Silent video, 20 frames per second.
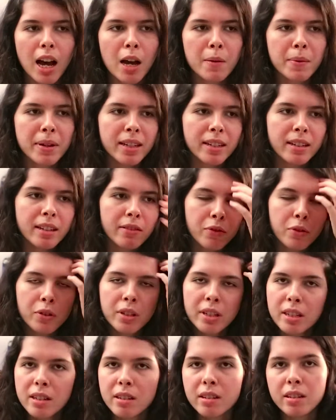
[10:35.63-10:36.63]
I mean, if you
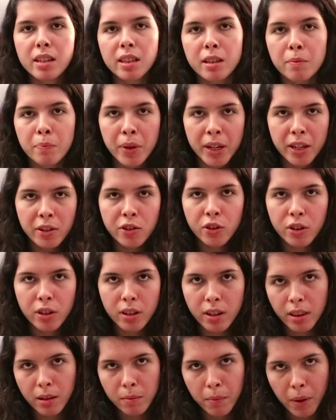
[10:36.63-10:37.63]
didn't see the picture
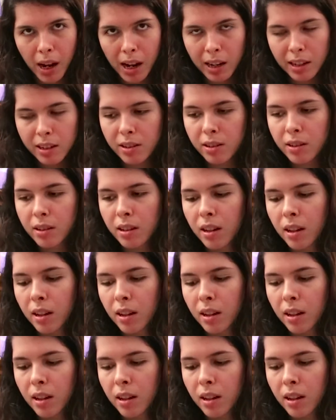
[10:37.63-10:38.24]
in the box,